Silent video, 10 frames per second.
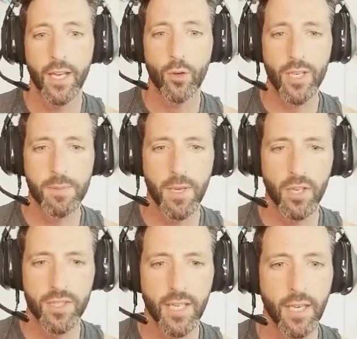Chris
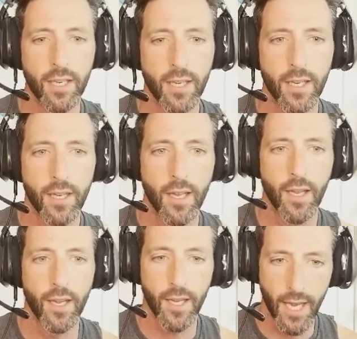Middleton
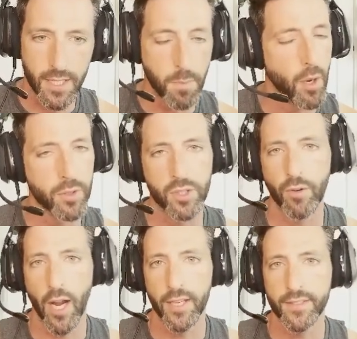gets
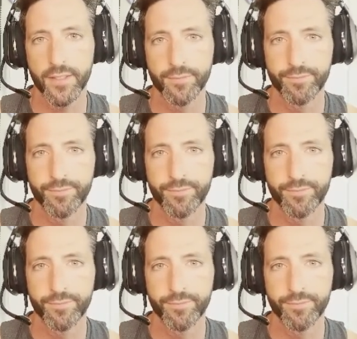posterized.